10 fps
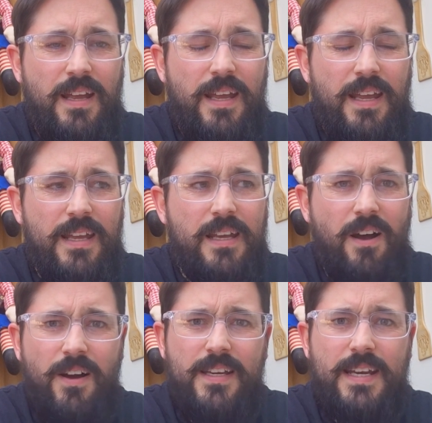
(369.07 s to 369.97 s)
it
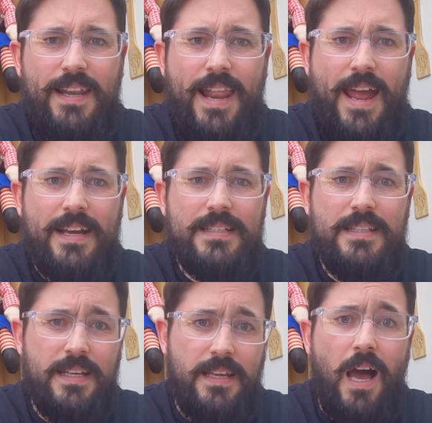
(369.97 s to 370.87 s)
kind of lacks
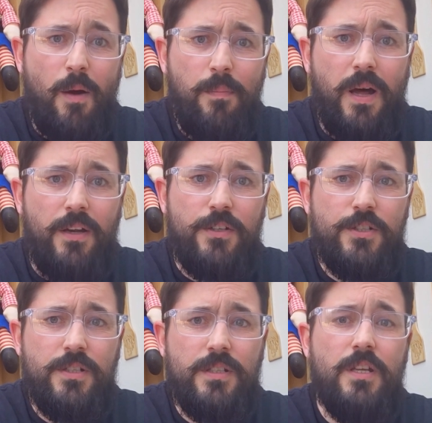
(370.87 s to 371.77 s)
the gut
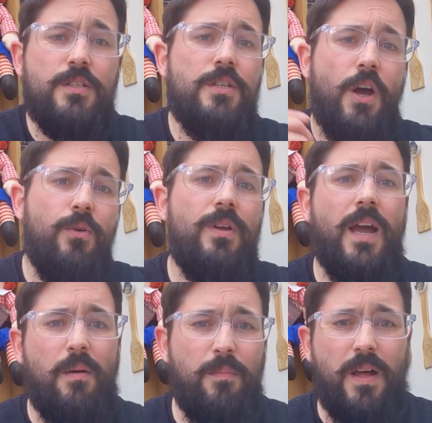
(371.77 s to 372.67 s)
punch. There's no
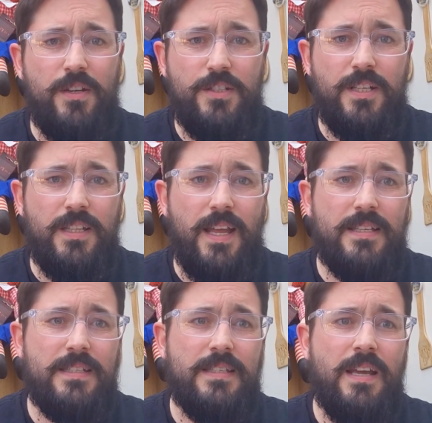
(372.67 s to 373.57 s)
gut punch in
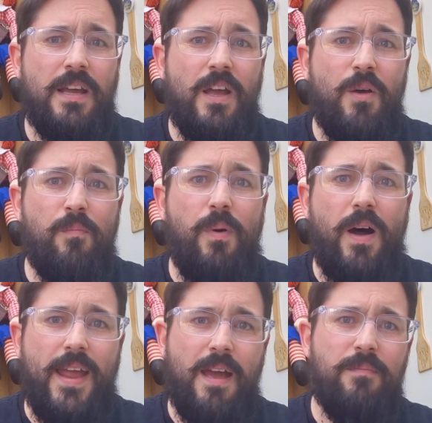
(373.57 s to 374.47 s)
this. But
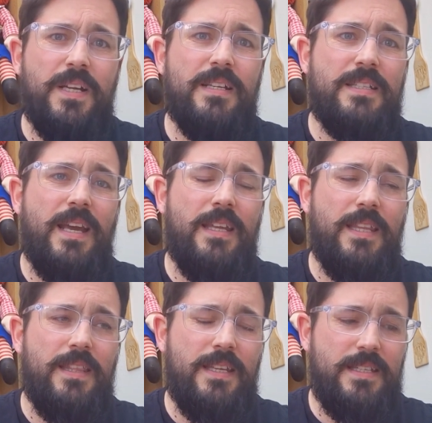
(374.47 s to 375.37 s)
I am going to say
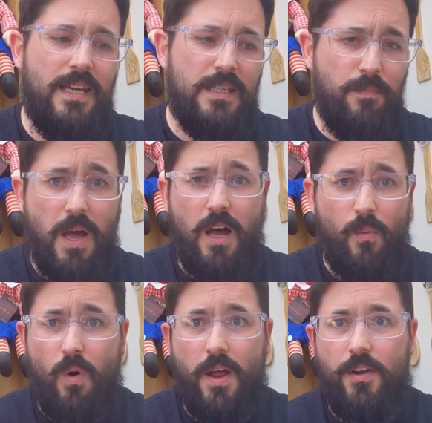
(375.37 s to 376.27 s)
that this is
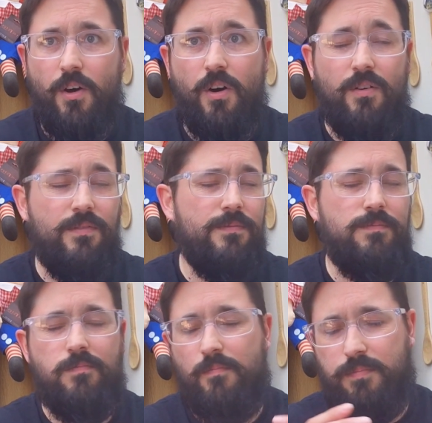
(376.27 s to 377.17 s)
part one of
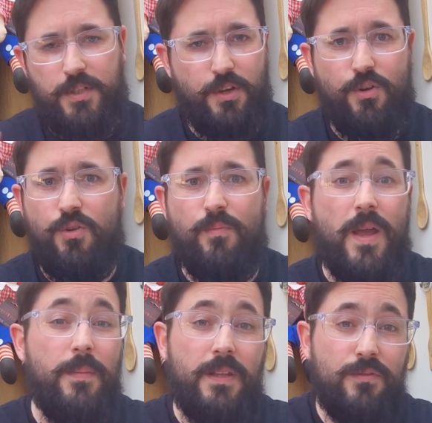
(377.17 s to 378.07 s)
two,
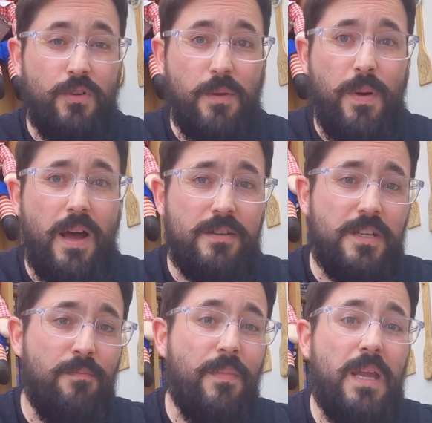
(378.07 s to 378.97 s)
maybe three parts,
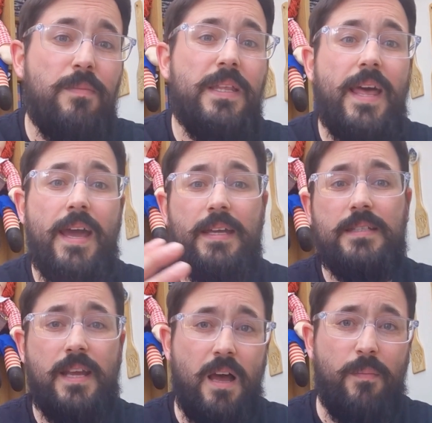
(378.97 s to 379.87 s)
so maybe that
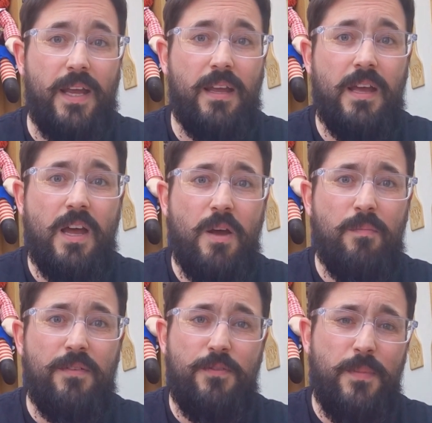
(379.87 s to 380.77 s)
is coming.
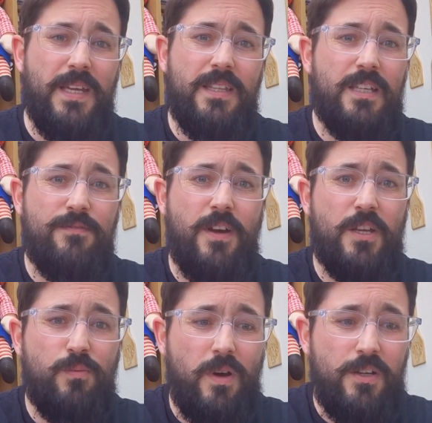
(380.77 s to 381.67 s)
But for me, this
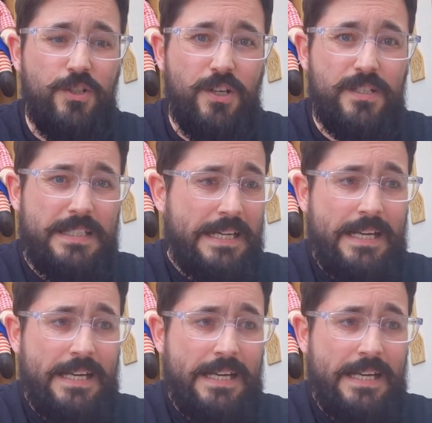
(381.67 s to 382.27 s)
first one just